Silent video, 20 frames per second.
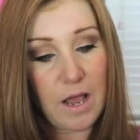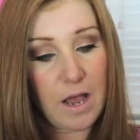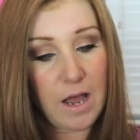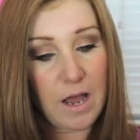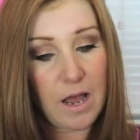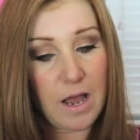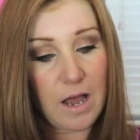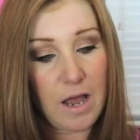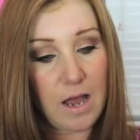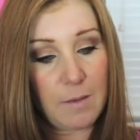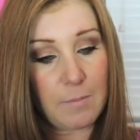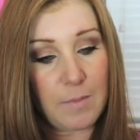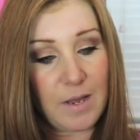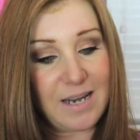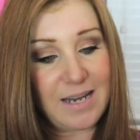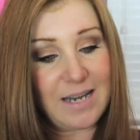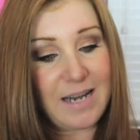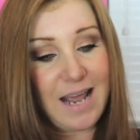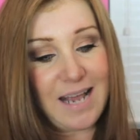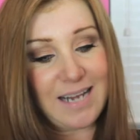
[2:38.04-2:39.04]

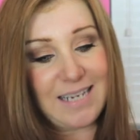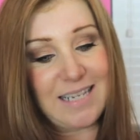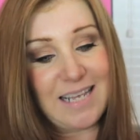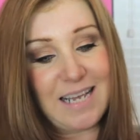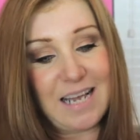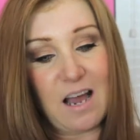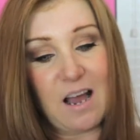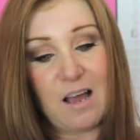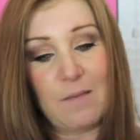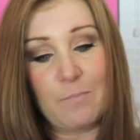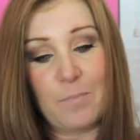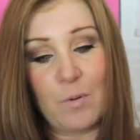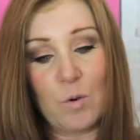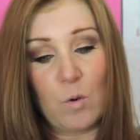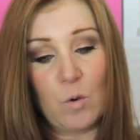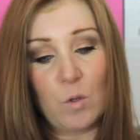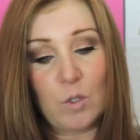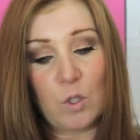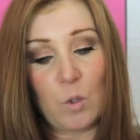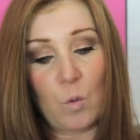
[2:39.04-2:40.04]
Next thing I
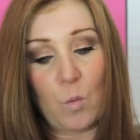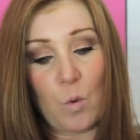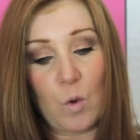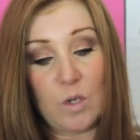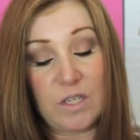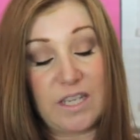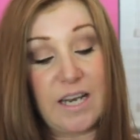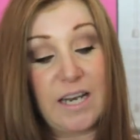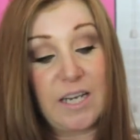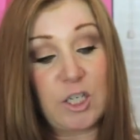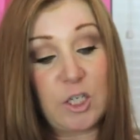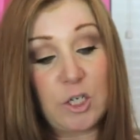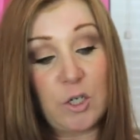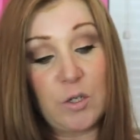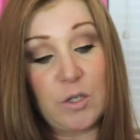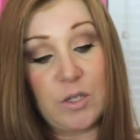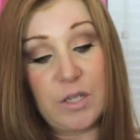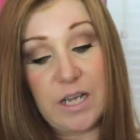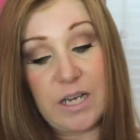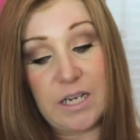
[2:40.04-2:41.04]
bought was, the next
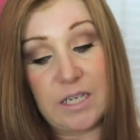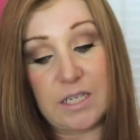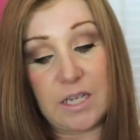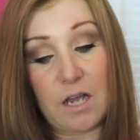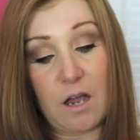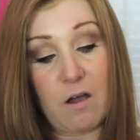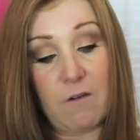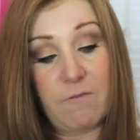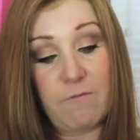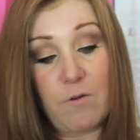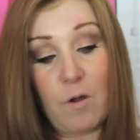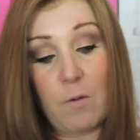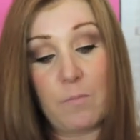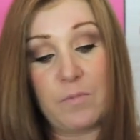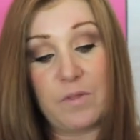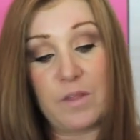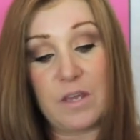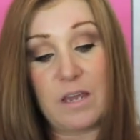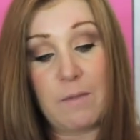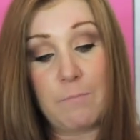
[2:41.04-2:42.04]
two things are
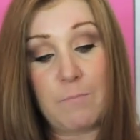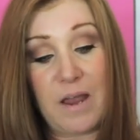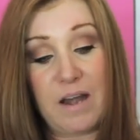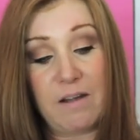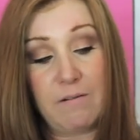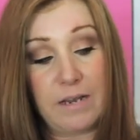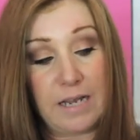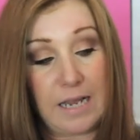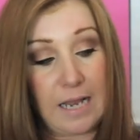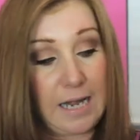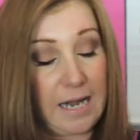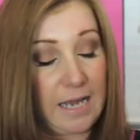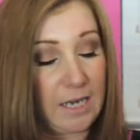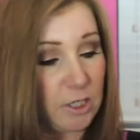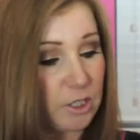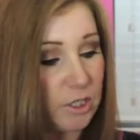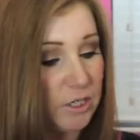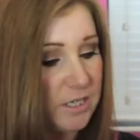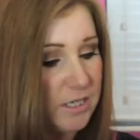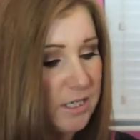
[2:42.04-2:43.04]
from the Perry collection.